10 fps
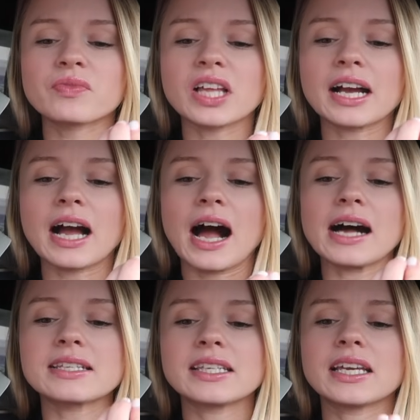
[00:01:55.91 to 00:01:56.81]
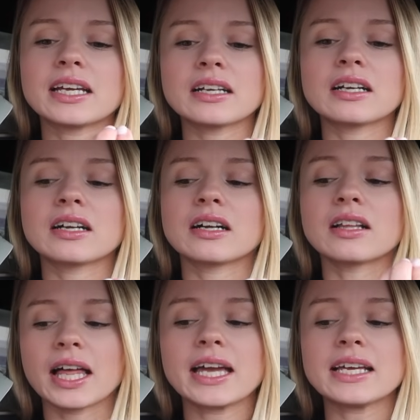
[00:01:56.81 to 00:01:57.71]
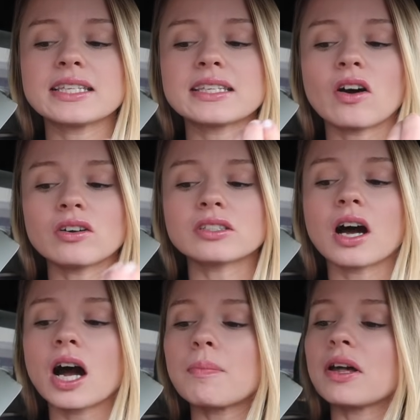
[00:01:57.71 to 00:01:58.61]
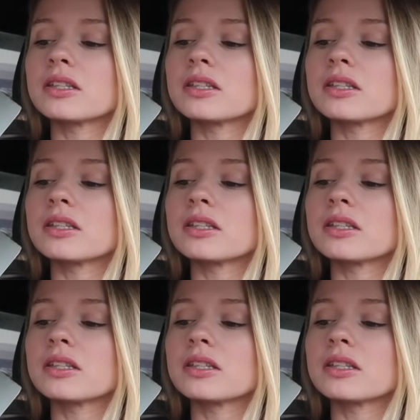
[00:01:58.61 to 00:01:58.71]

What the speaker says: like, icing glaze on top.